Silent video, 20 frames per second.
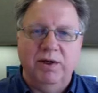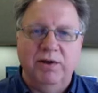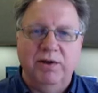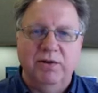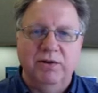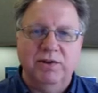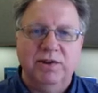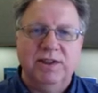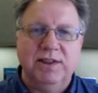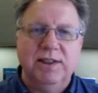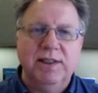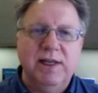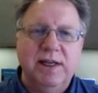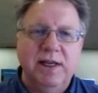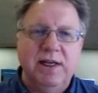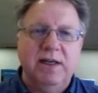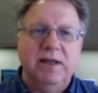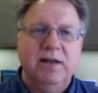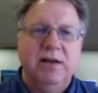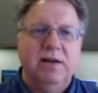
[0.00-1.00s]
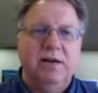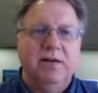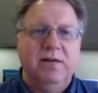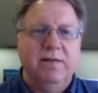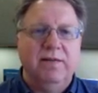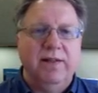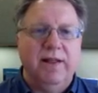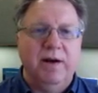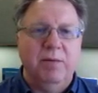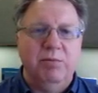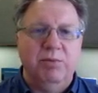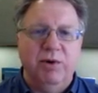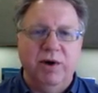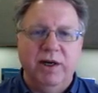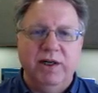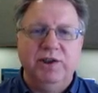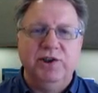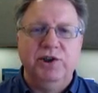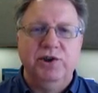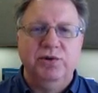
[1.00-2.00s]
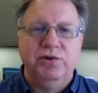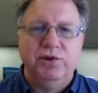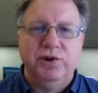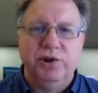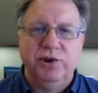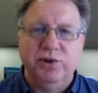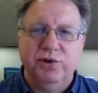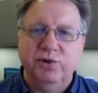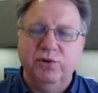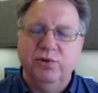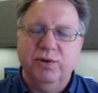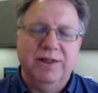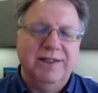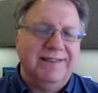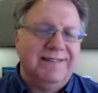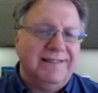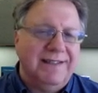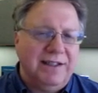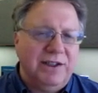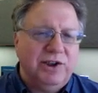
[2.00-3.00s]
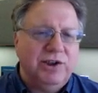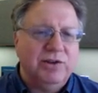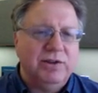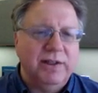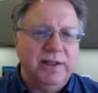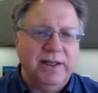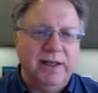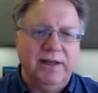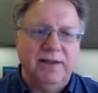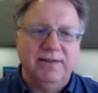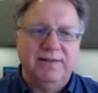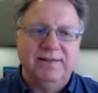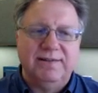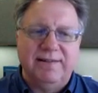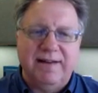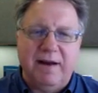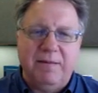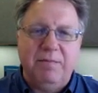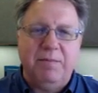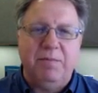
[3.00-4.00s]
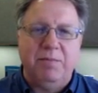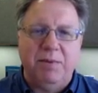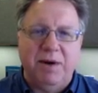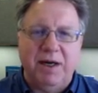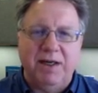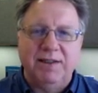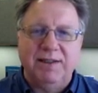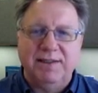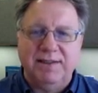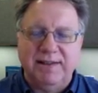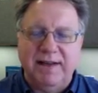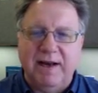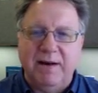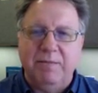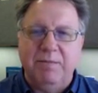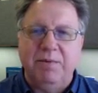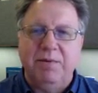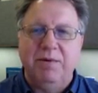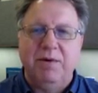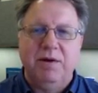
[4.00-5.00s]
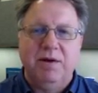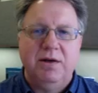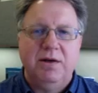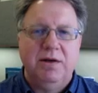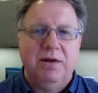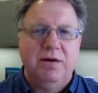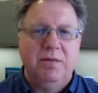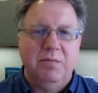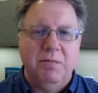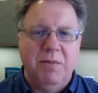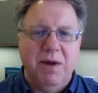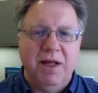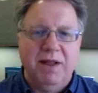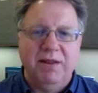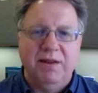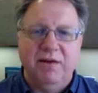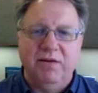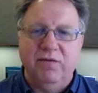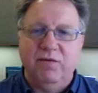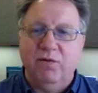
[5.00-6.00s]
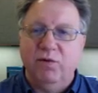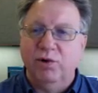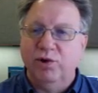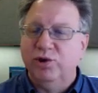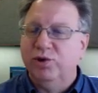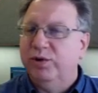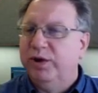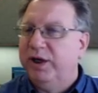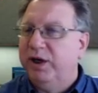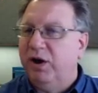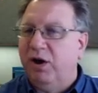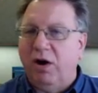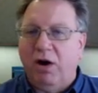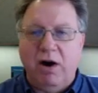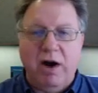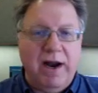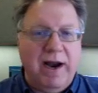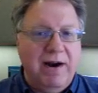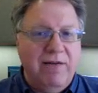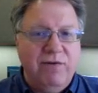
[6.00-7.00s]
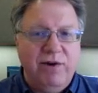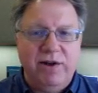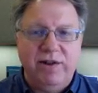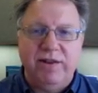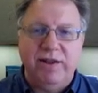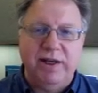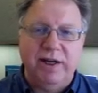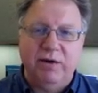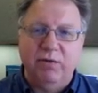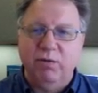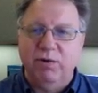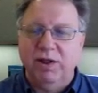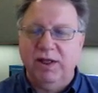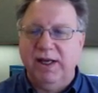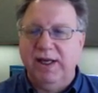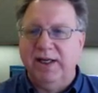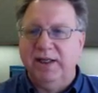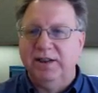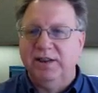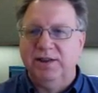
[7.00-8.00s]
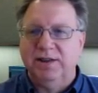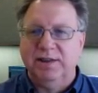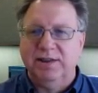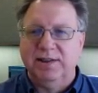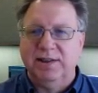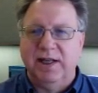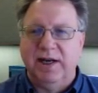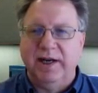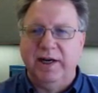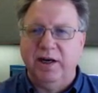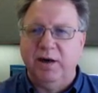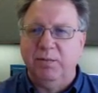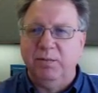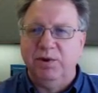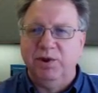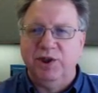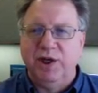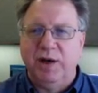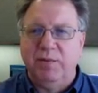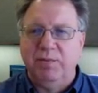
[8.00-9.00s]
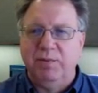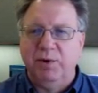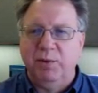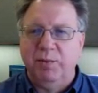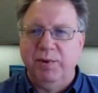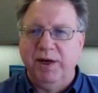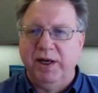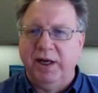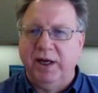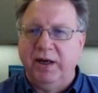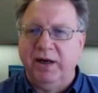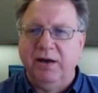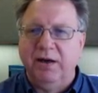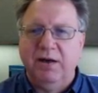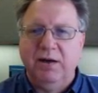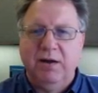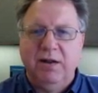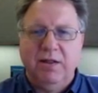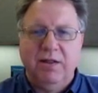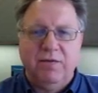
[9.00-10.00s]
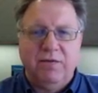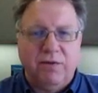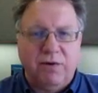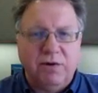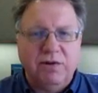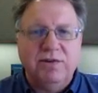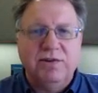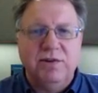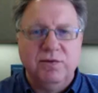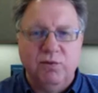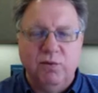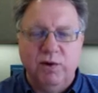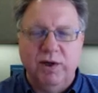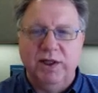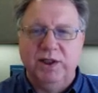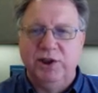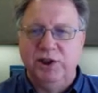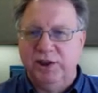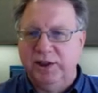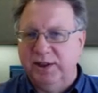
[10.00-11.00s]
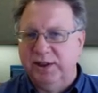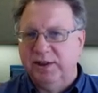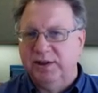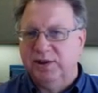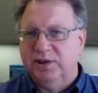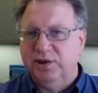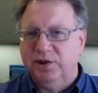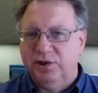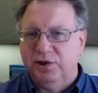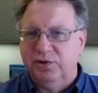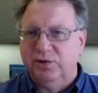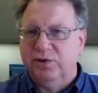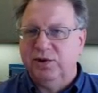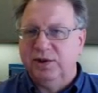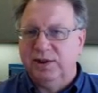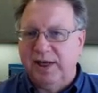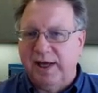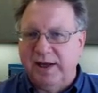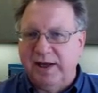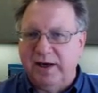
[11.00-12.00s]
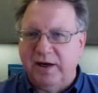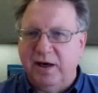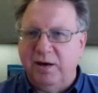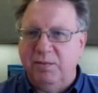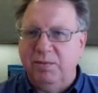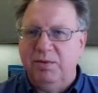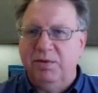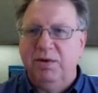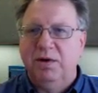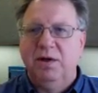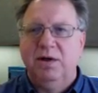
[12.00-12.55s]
and you'll see that it brings you to essentially a step-by-step method for doing everything related to setting up a chapter meeting. The first of which is to set up